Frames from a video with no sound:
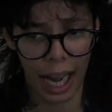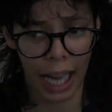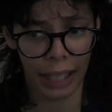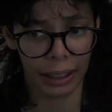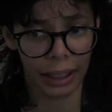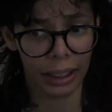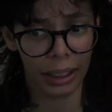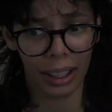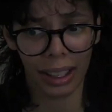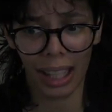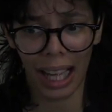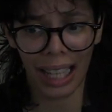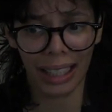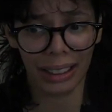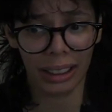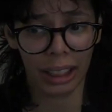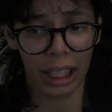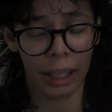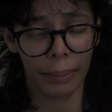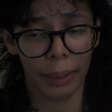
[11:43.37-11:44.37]
I think the
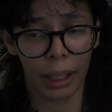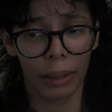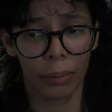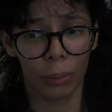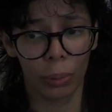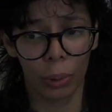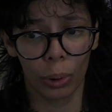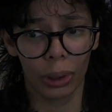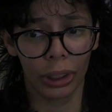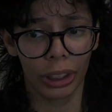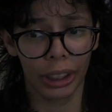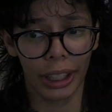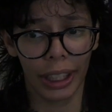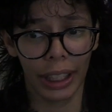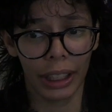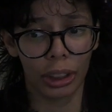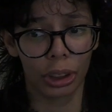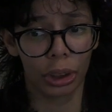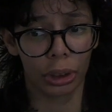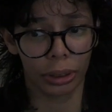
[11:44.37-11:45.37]
last time I wore
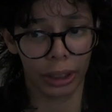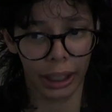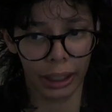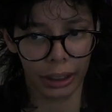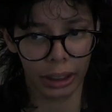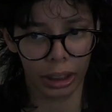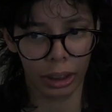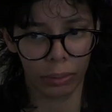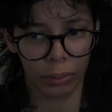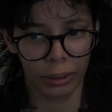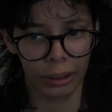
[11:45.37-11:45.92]
a dress